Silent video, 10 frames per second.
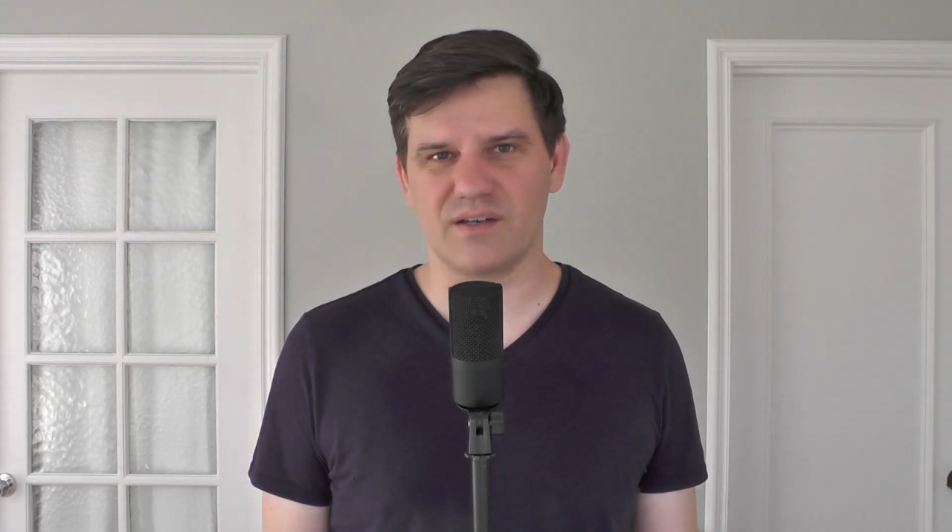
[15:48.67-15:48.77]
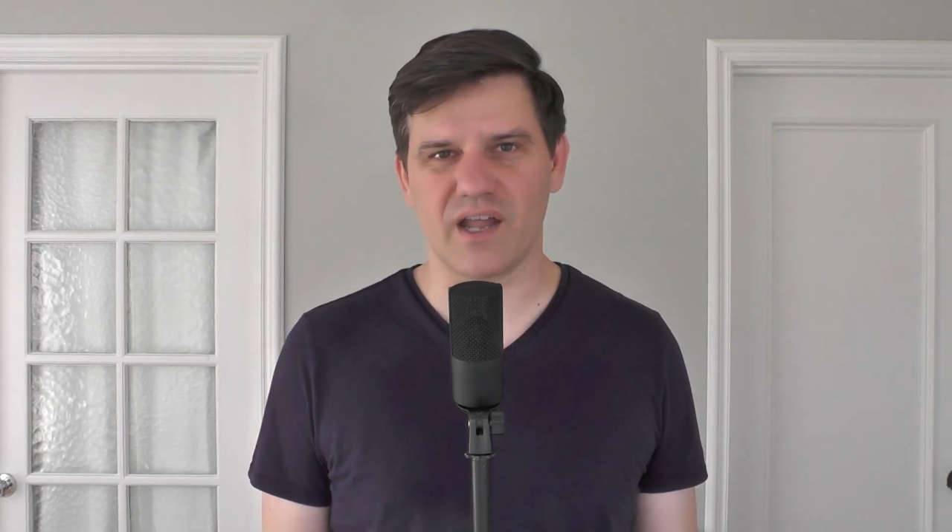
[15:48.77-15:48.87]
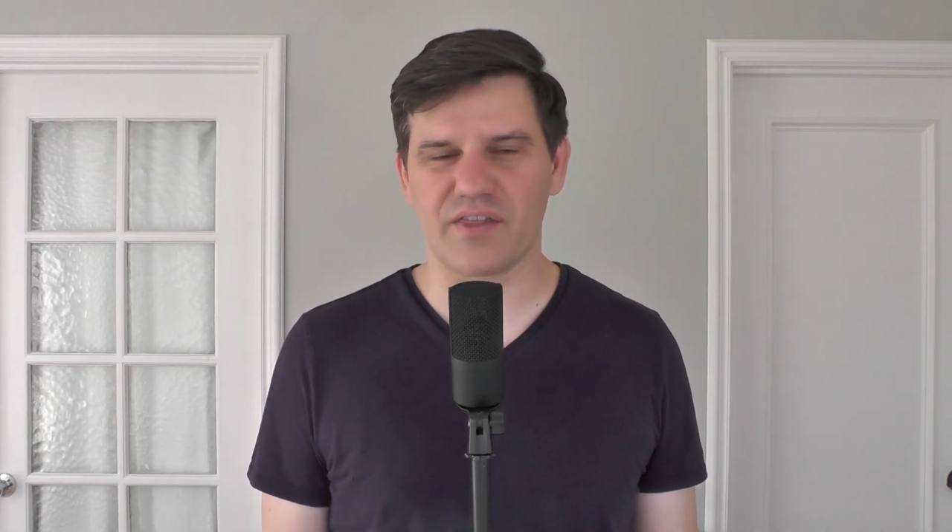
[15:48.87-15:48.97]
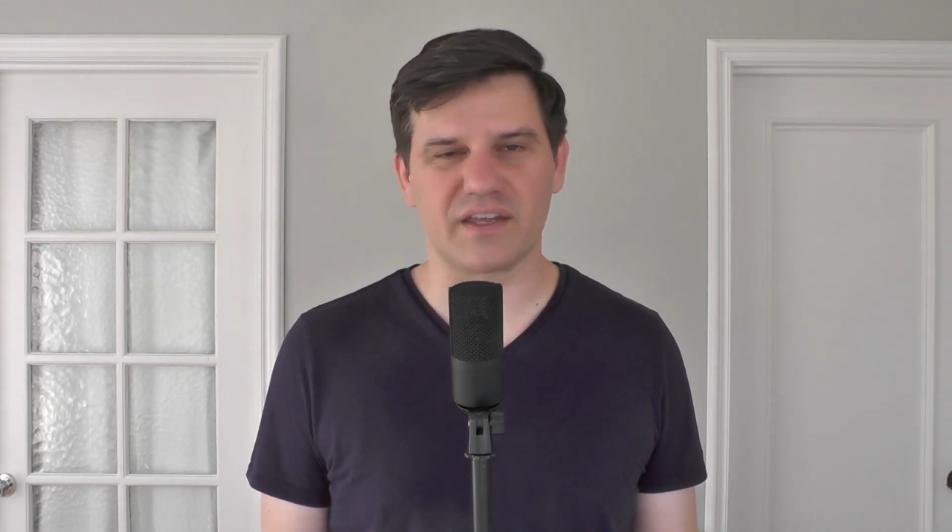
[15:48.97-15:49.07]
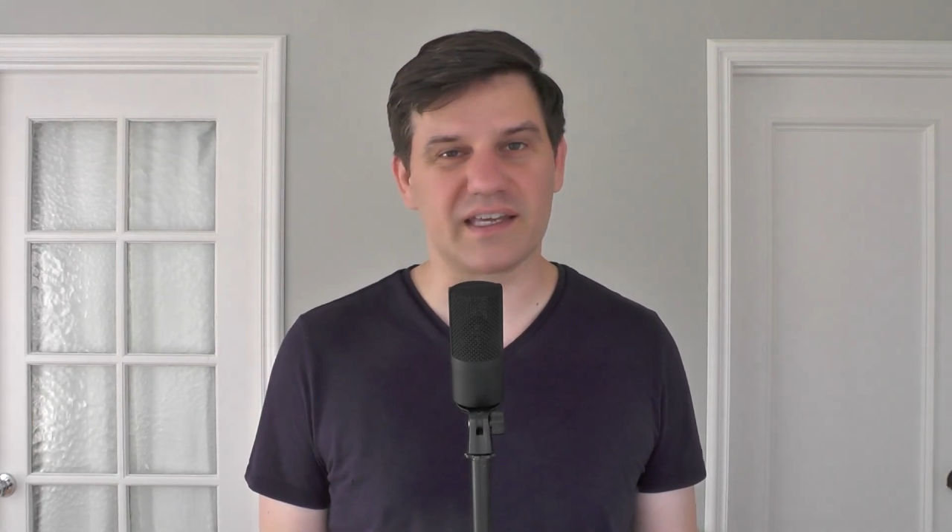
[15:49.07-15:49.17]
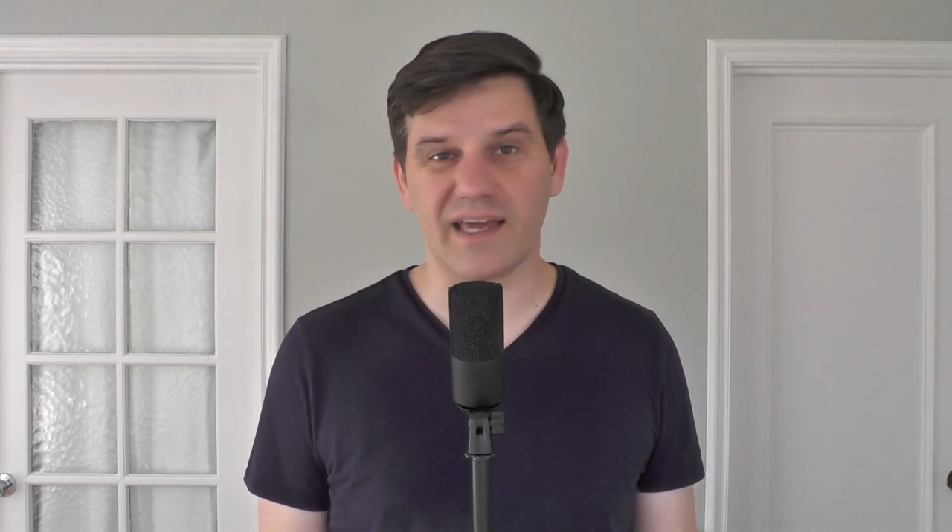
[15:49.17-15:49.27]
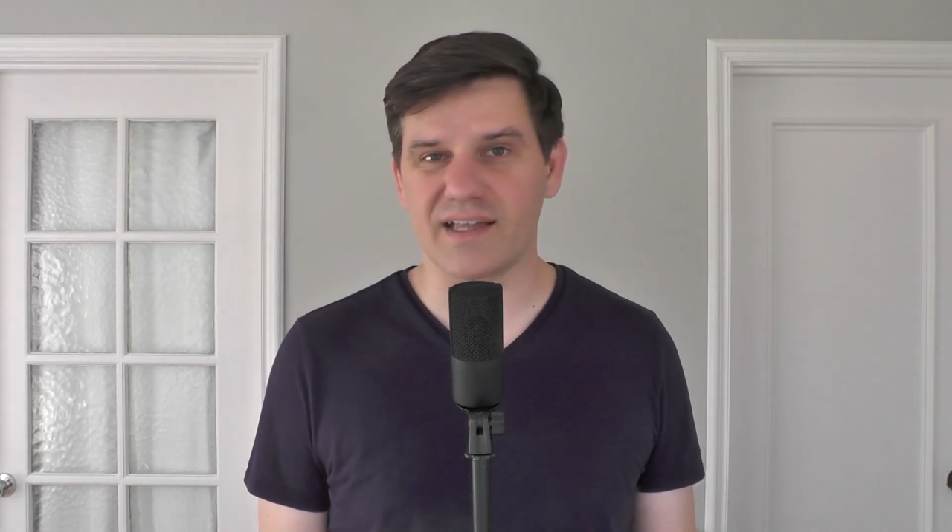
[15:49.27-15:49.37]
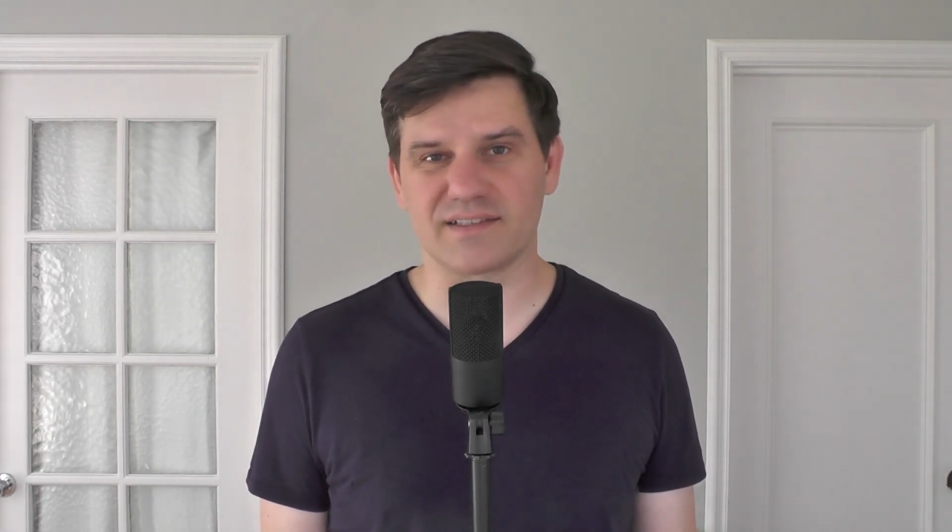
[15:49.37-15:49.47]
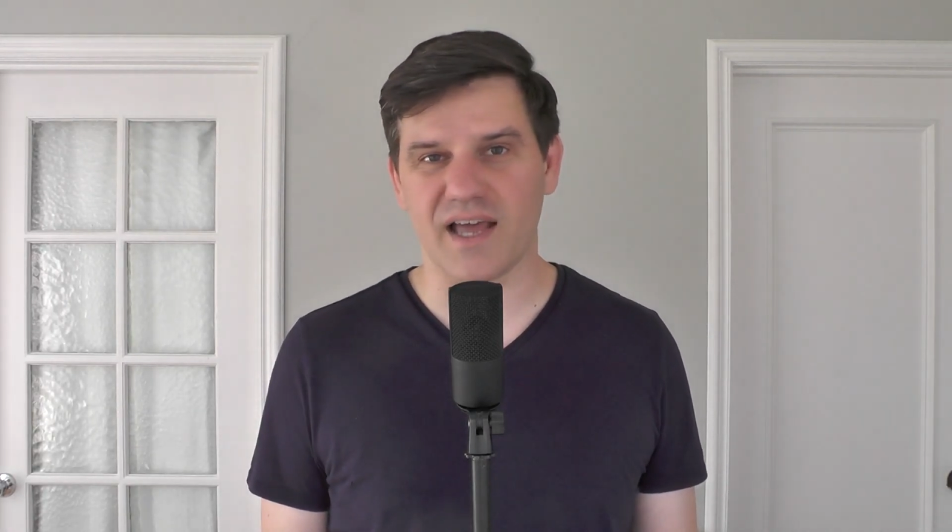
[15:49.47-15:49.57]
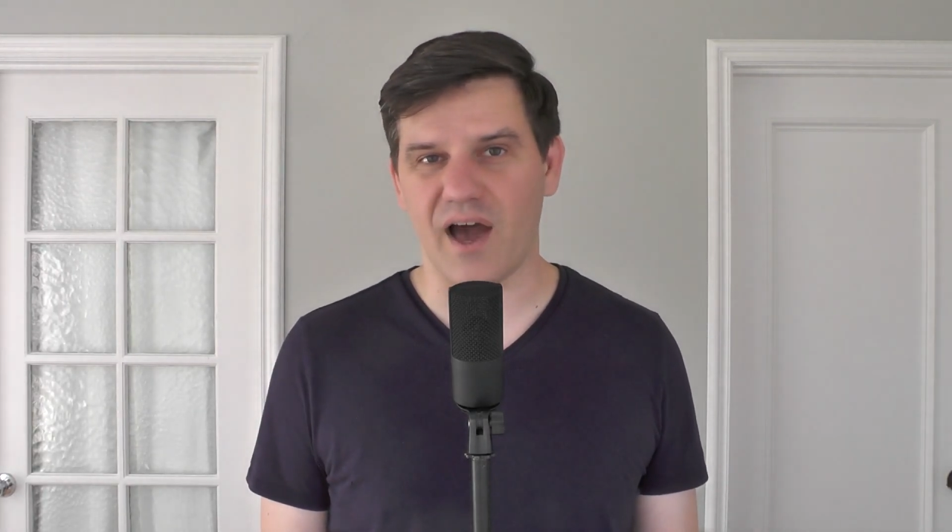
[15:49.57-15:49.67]
nothing
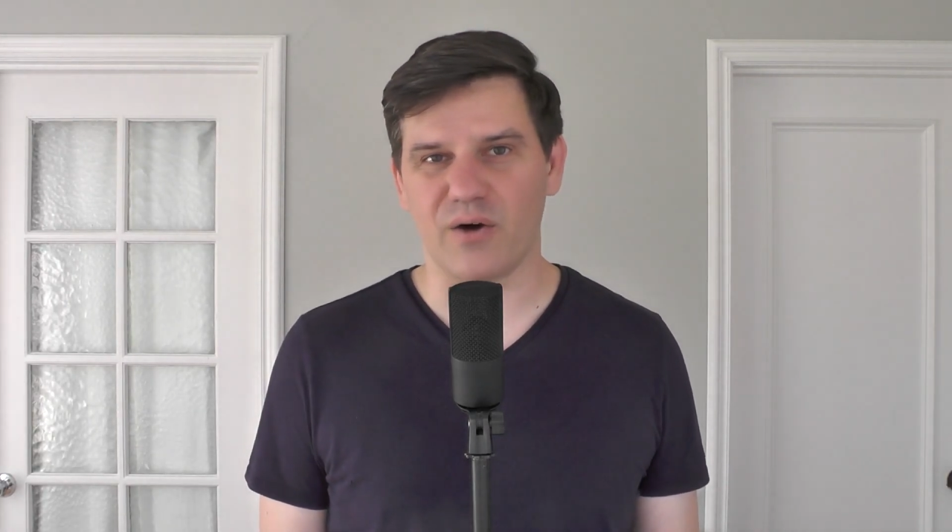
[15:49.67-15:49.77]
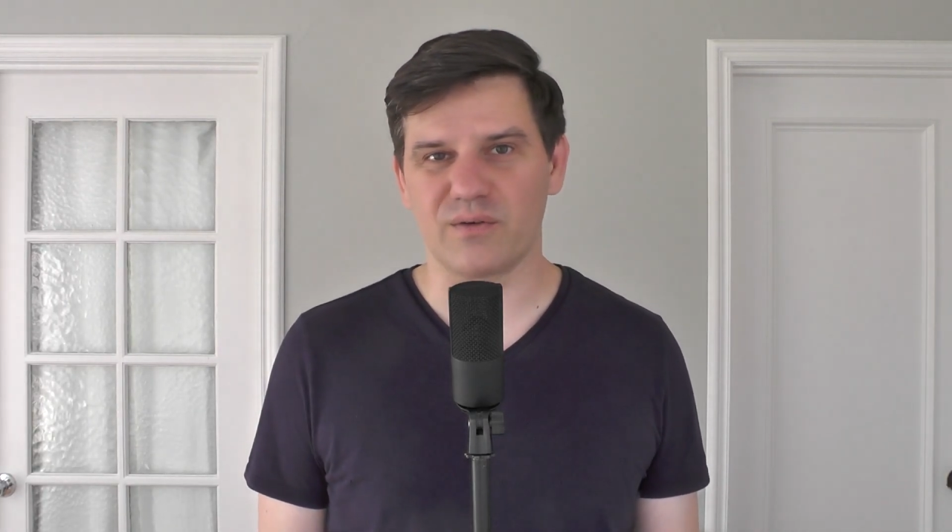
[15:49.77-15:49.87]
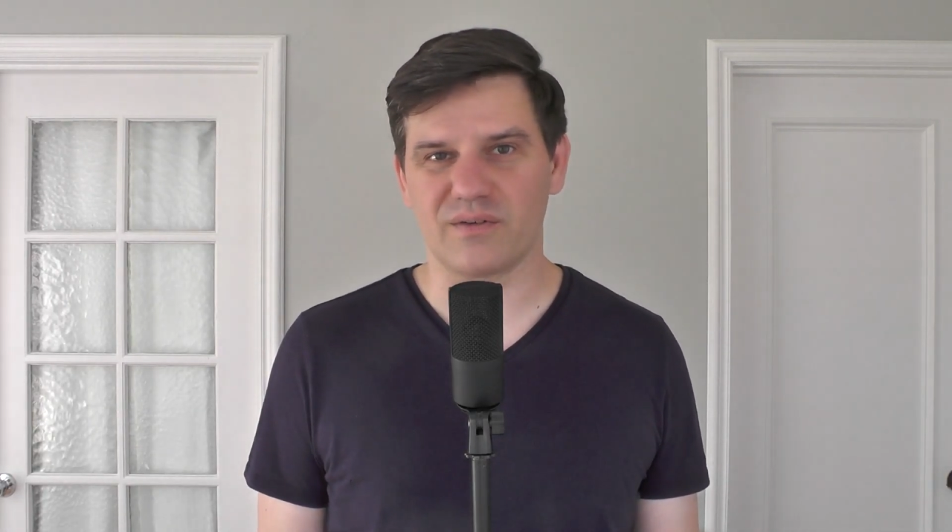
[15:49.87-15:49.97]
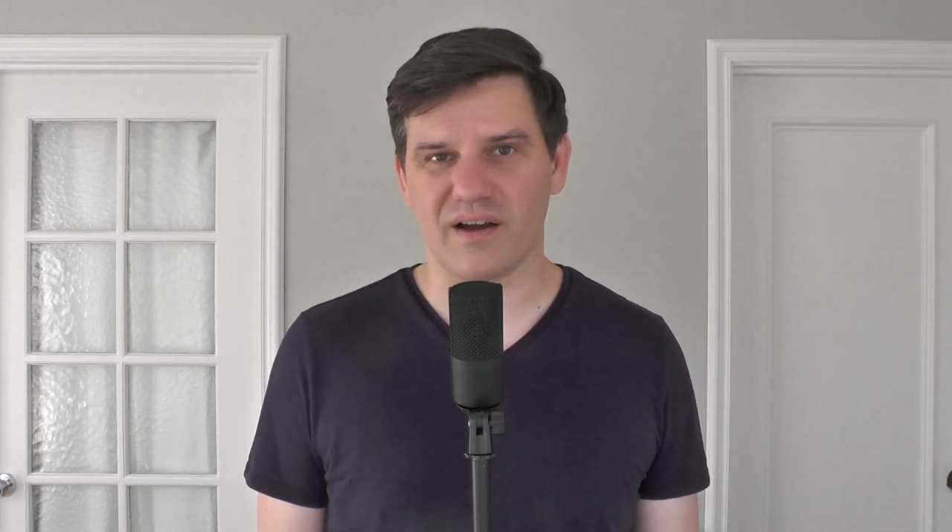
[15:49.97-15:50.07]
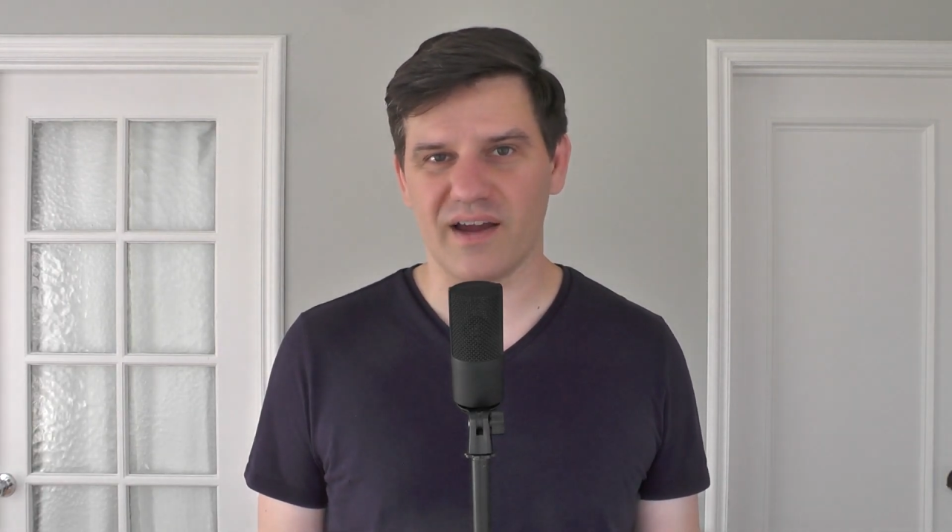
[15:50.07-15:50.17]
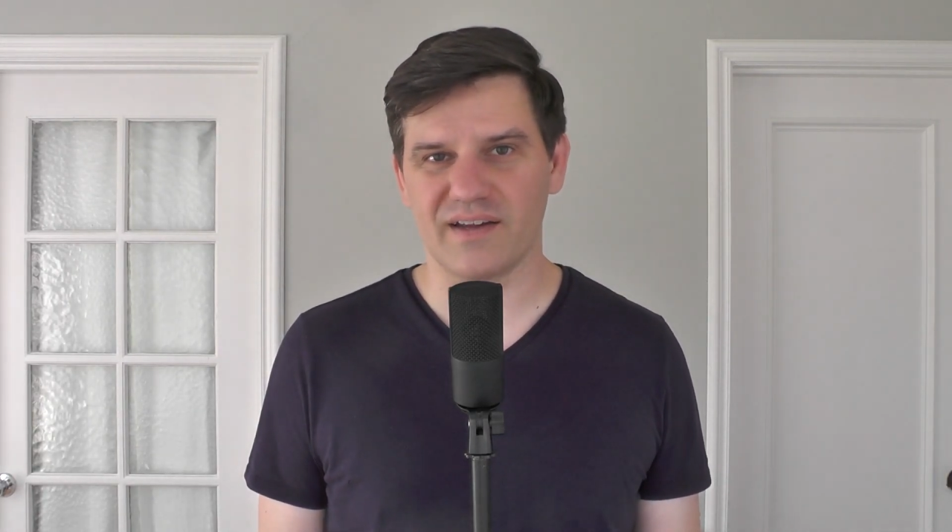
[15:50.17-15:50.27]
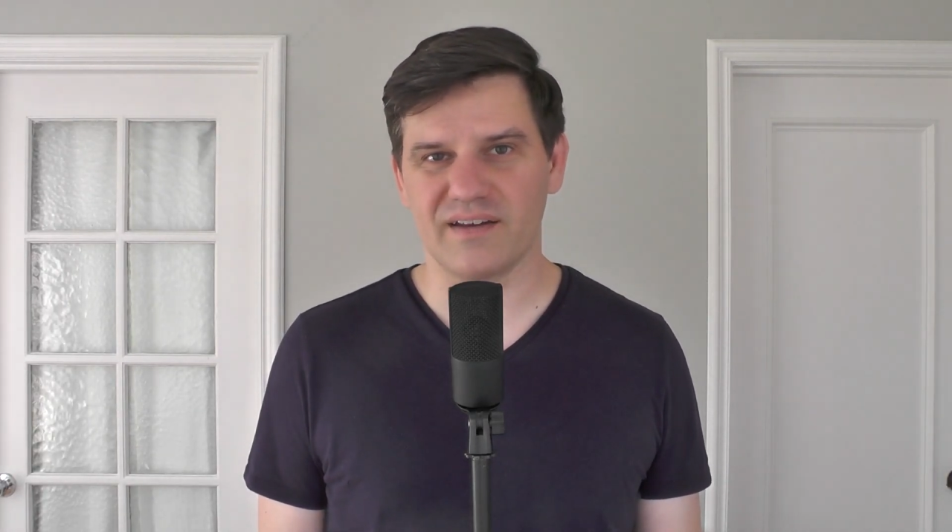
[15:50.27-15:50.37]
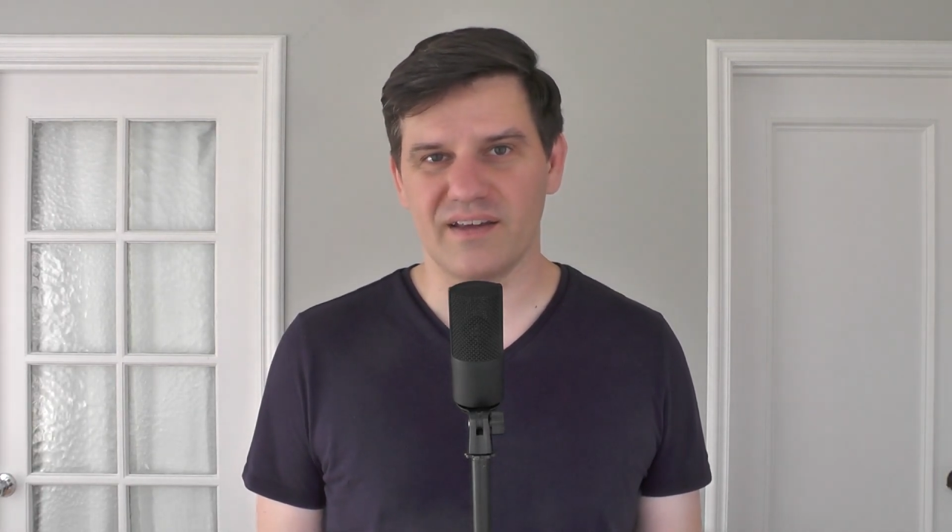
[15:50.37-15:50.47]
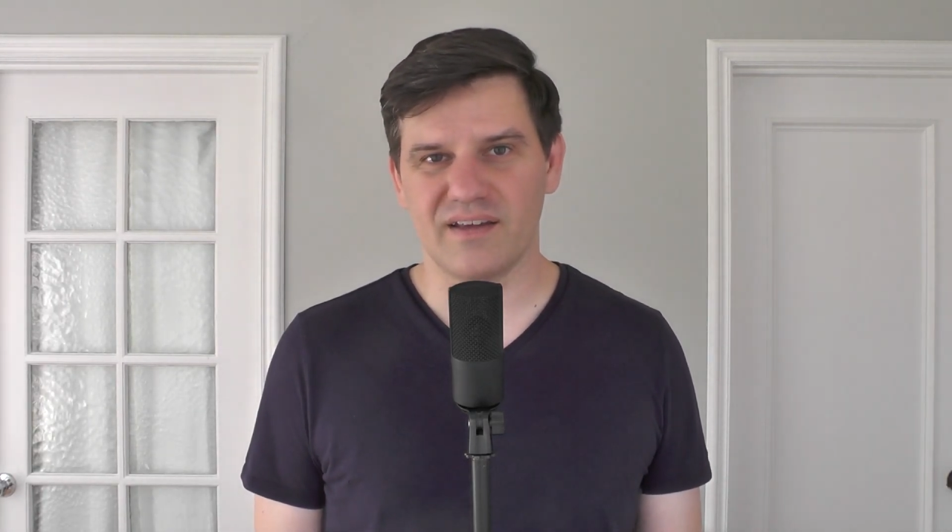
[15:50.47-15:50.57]
gets out, right?